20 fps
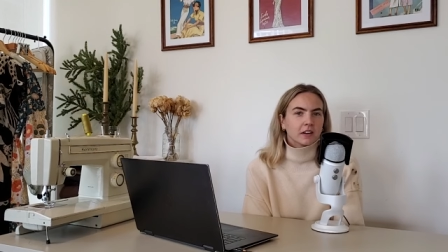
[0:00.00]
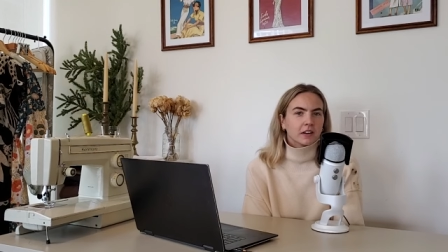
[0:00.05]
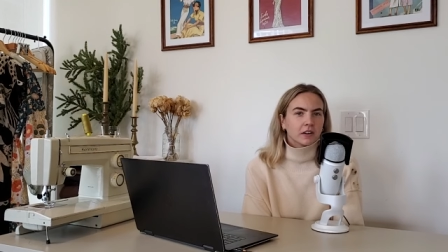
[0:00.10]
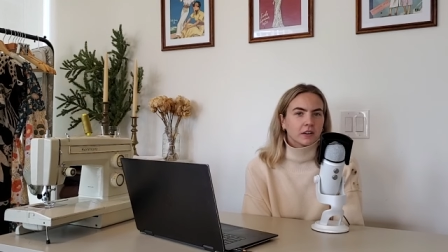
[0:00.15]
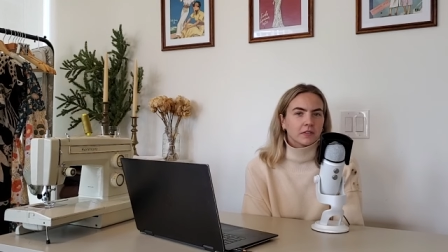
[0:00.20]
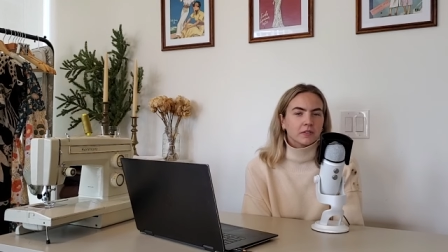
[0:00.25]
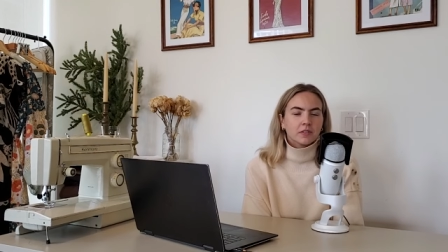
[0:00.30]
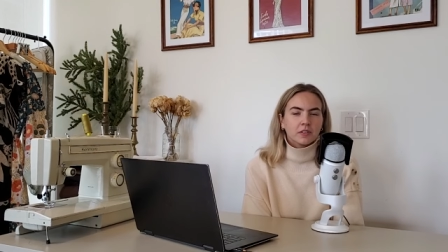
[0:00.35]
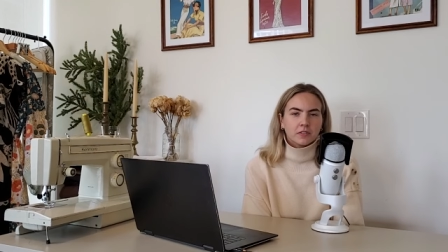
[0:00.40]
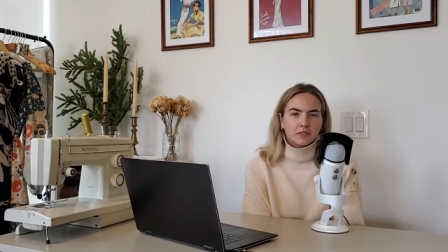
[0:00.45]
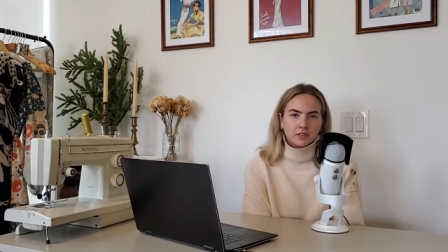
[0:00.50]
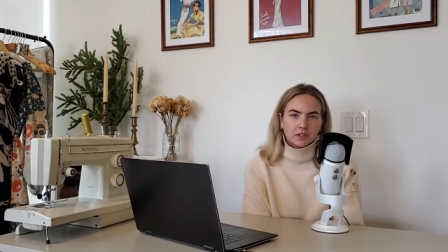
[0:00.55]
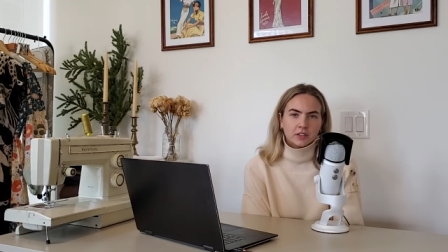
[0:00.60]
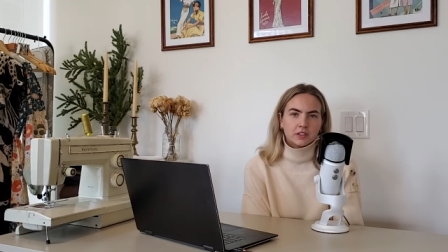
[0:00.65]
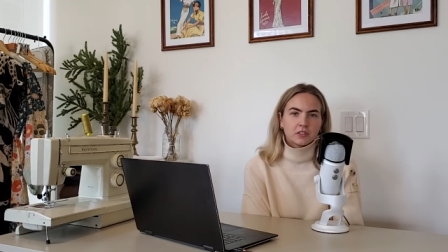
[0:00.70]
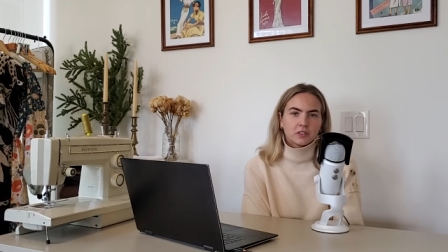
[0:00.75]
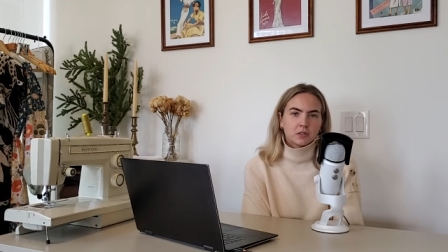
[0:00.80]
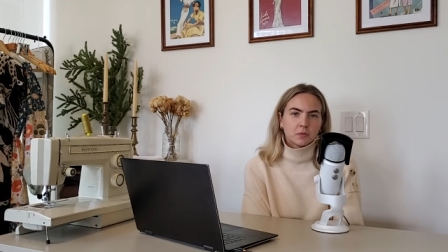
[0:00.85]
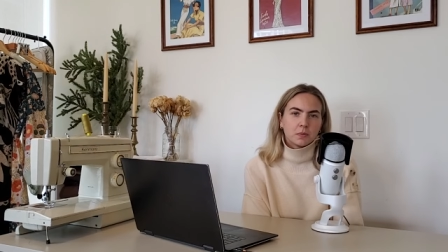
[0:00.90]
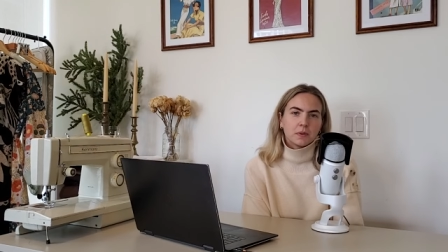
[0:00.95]
of the
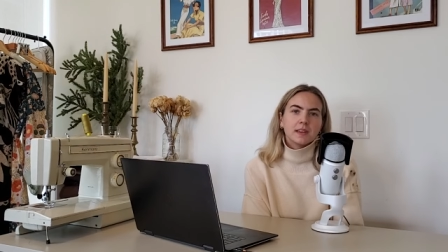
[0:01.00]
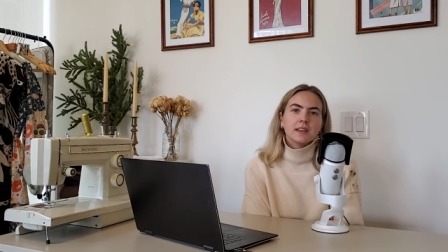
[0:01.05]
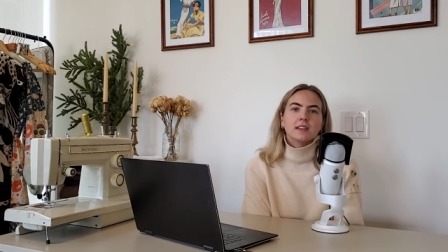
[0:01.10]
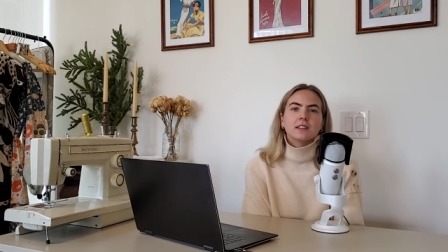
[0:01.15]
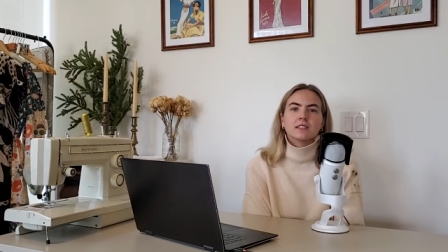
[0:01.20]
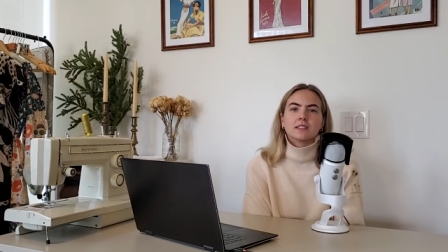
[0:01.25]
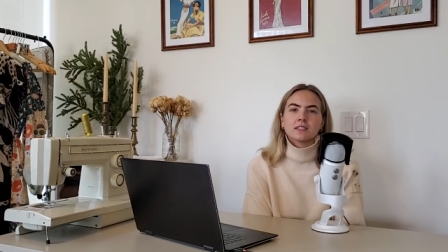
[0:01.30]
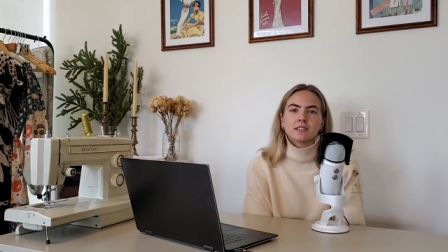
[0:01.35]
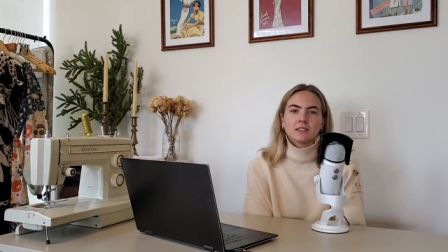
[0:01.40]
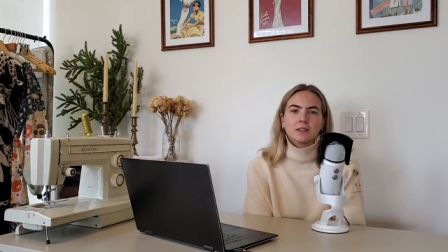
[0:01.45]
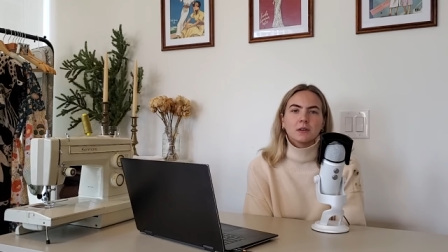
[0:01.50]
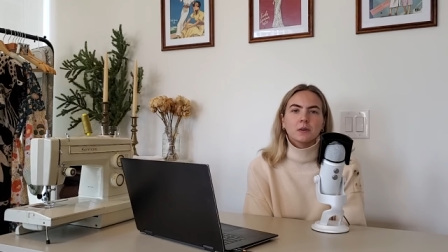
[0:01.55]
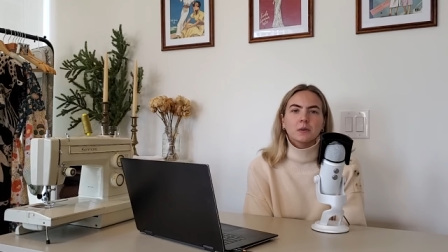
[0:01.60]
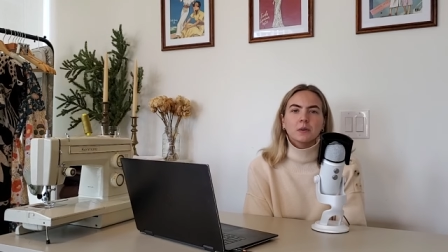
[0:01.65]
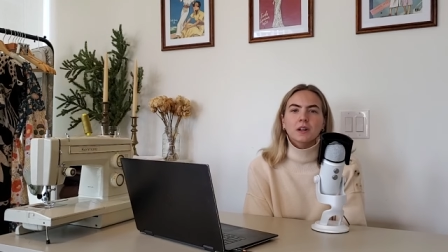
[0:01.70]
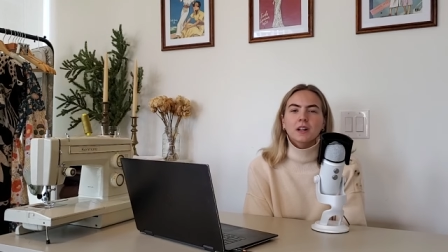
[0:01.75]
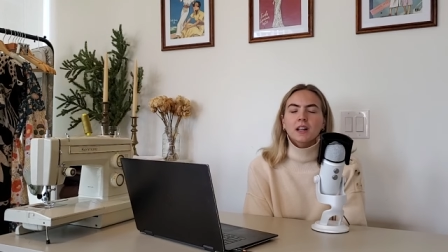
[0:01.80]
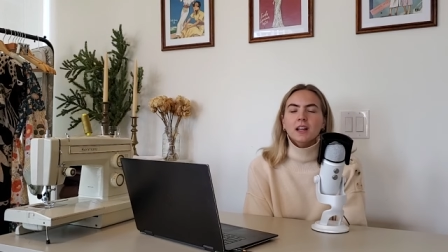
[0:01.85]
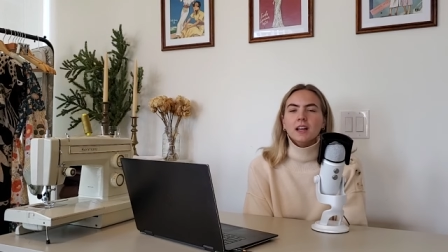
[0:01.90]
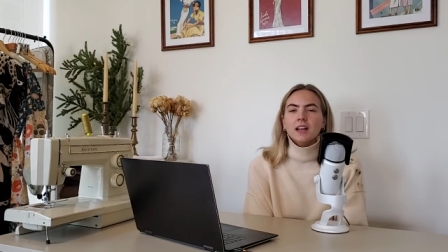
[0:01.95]
finished piece.
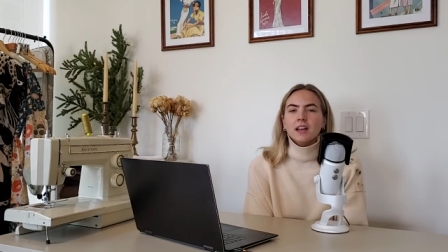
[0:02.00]
So